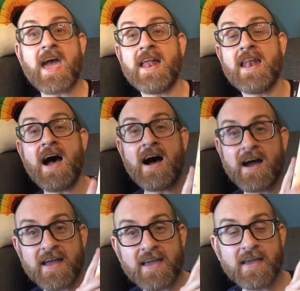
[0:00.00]
And
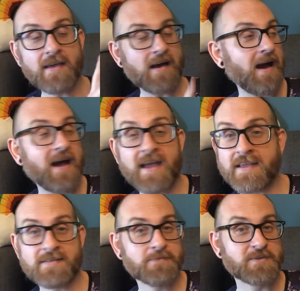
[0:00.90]
I
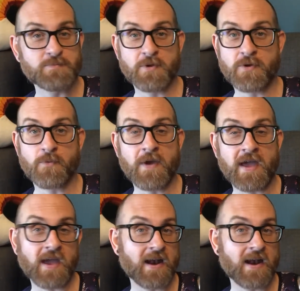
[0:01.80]
I was blown away,